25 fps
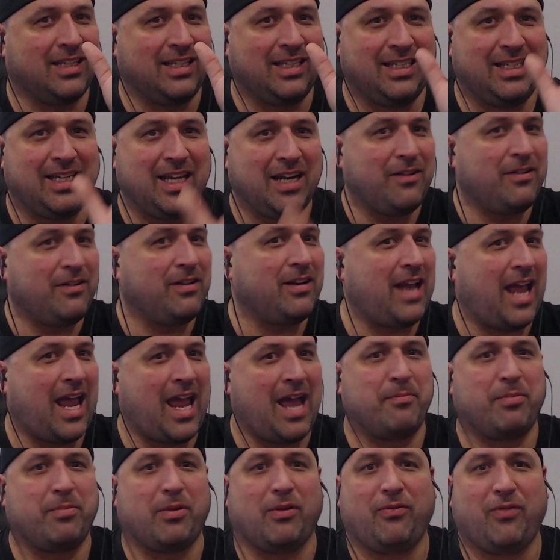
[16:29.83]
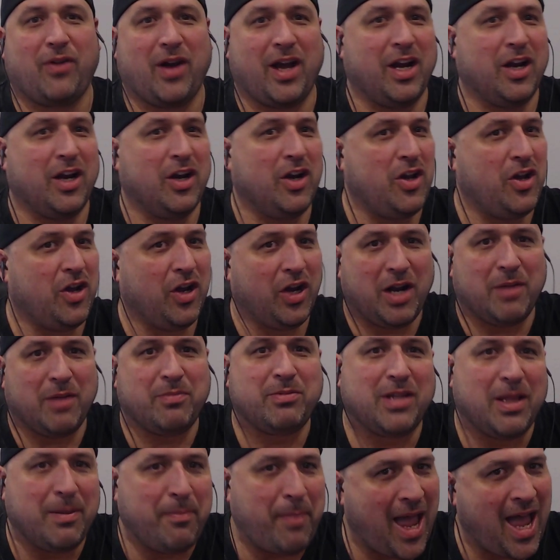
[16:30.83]
get an amplifier, hook it up
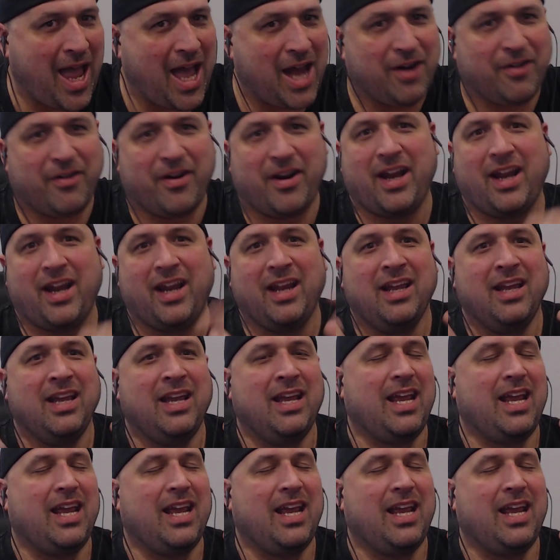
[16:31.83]
to the battery,